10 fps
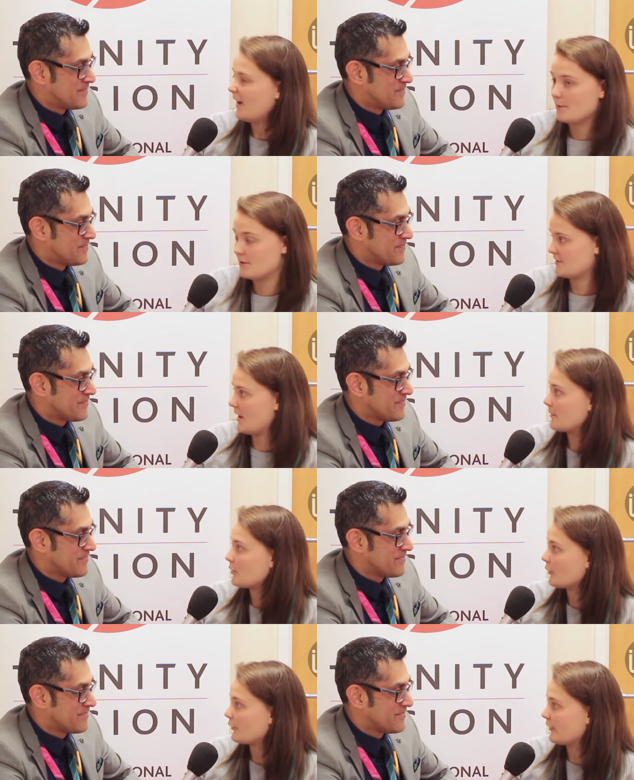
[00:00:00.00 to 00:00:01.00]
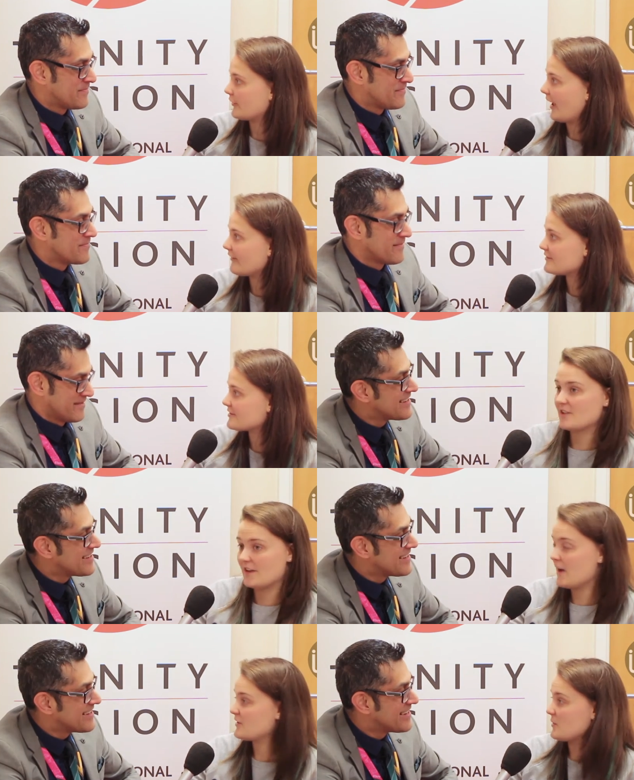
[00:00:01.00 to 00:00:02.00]
Speaker 1: and we just came across the stand. So
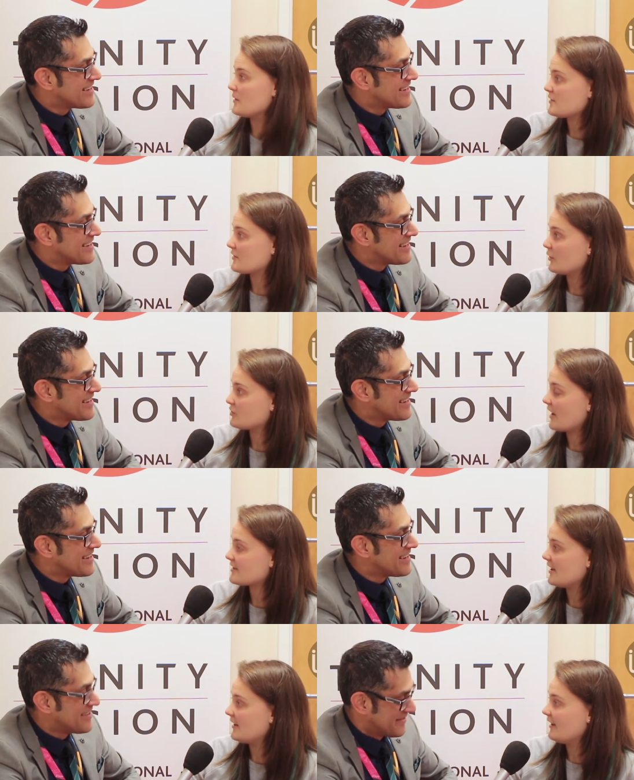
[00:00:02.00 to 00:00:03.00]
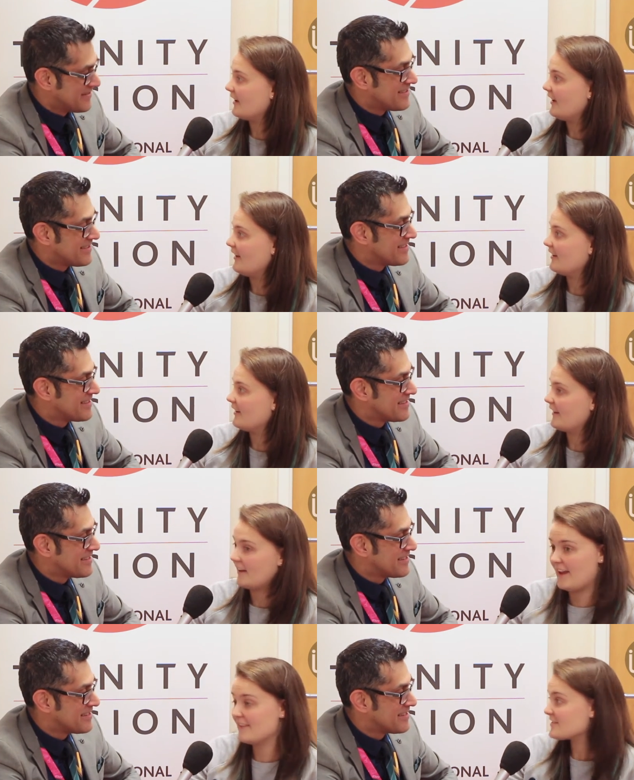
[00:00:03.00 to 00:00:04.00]
yeah, so we just got chatting, and, and
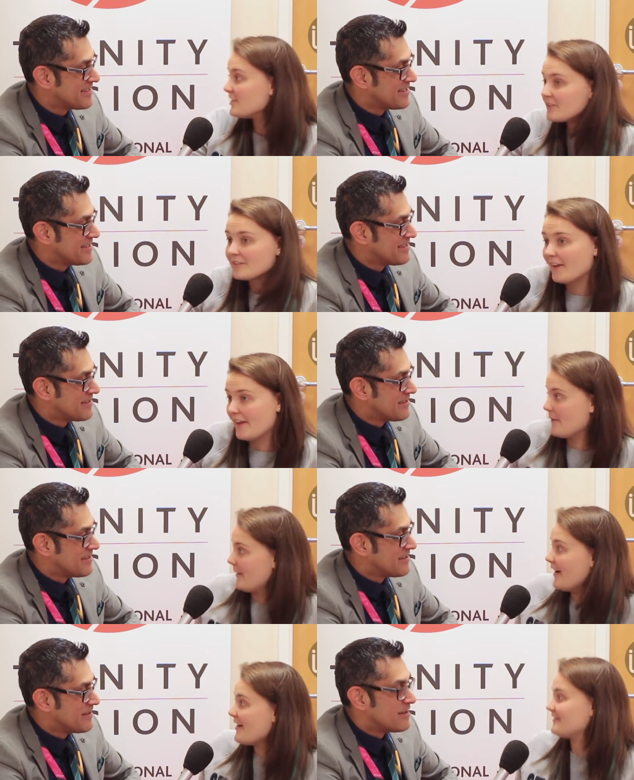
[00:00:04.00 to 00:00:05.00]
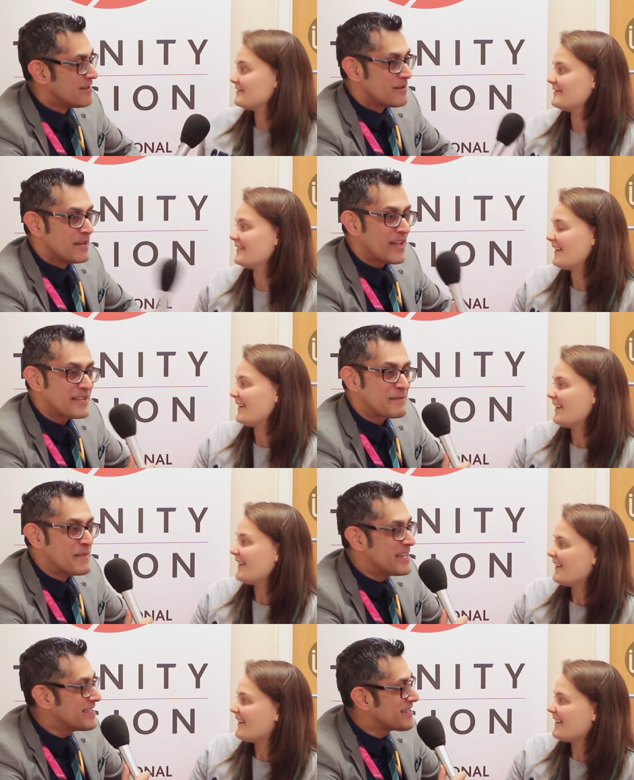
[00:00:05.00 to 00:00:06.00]
then I entered, and here we are.
Speaker 2: That's
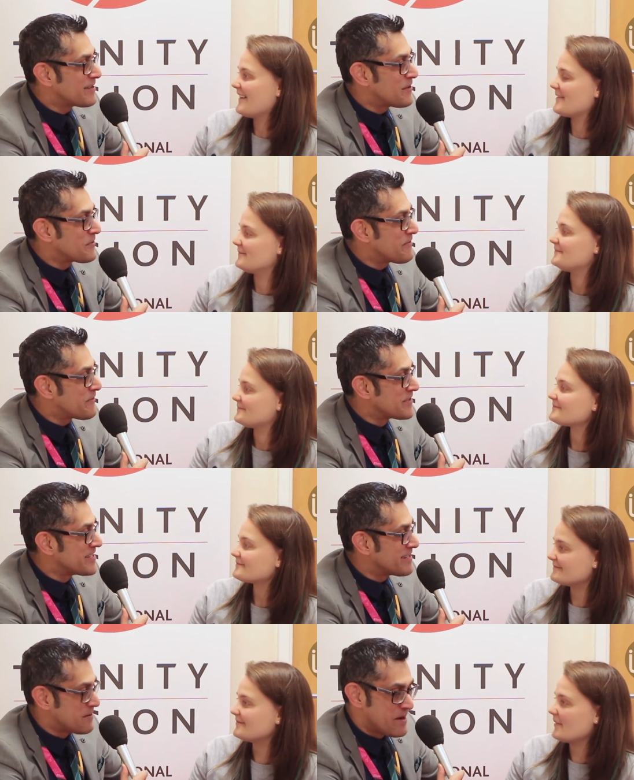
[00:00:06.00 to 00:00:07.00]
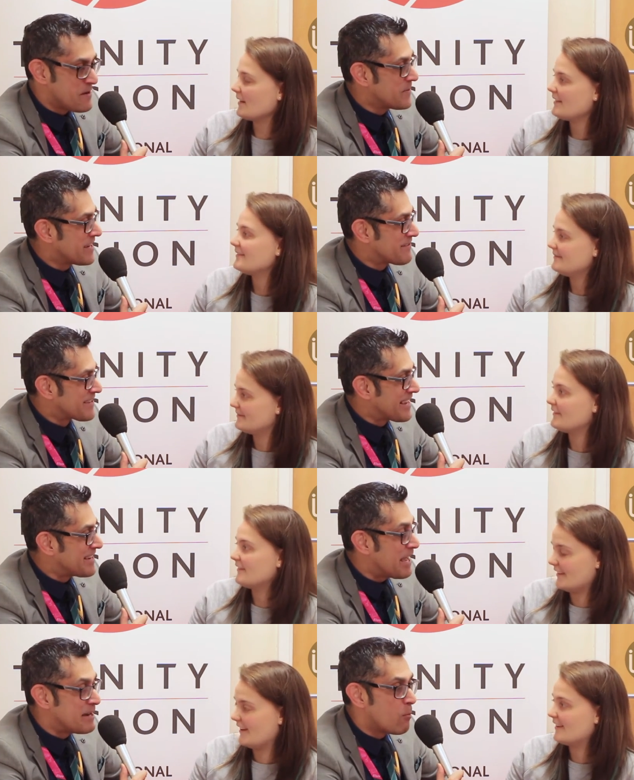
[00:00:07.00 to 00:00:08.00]
amazing. All the way from London, and here we are
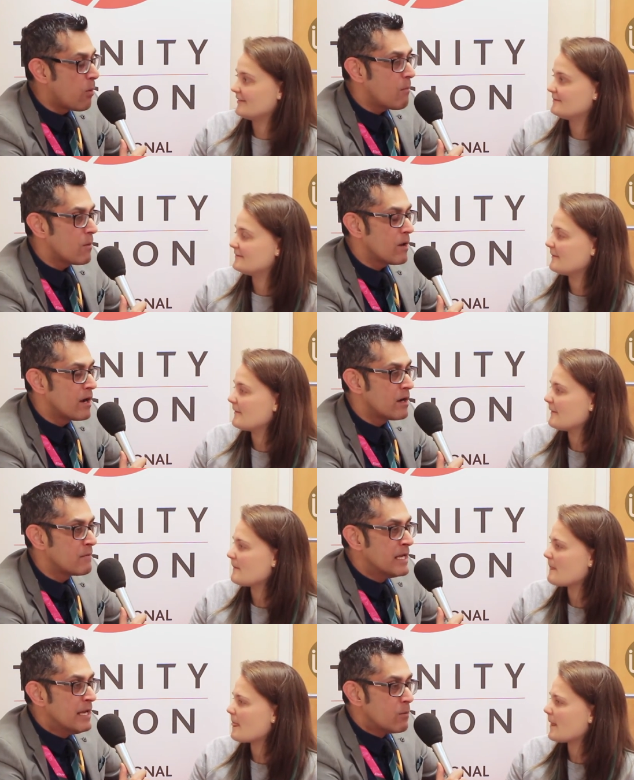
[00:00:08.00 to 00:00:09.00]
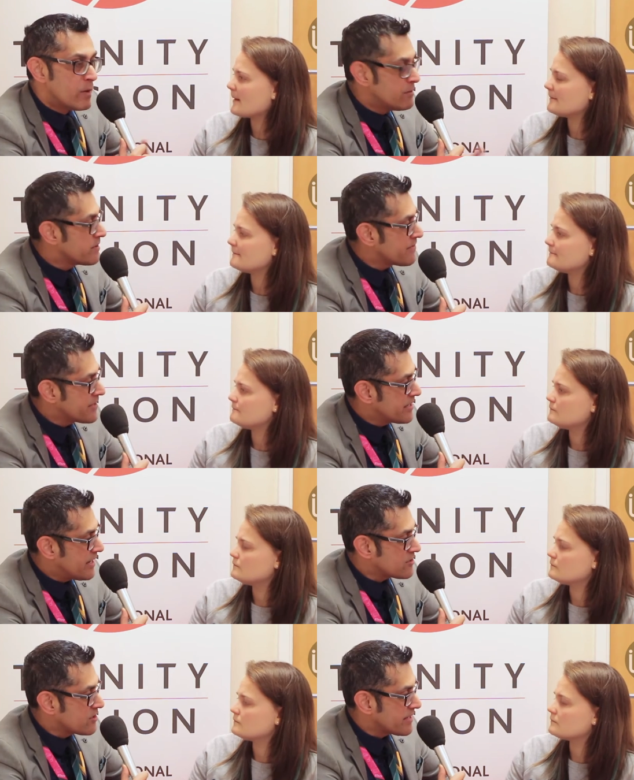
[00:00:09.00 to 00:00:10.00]
again. And what uh, when you were at the
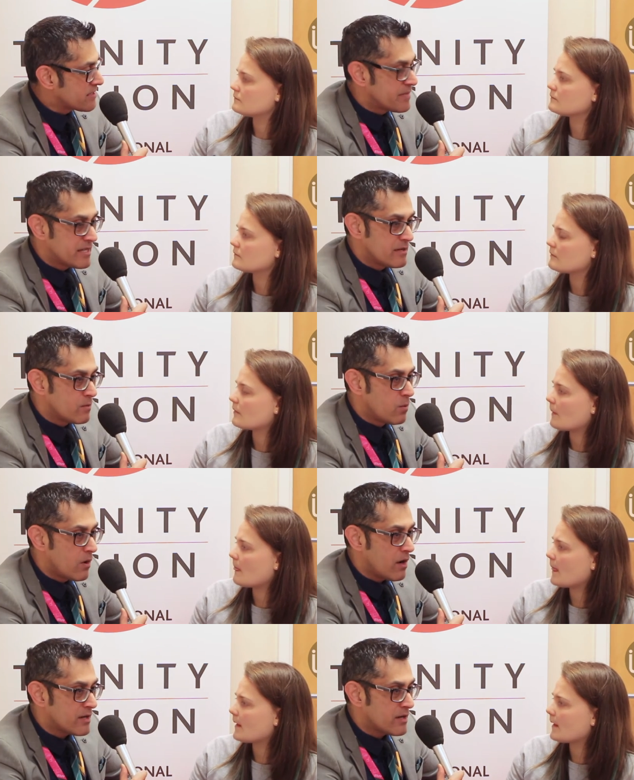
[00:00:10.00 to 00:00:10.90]
actual exhibition, what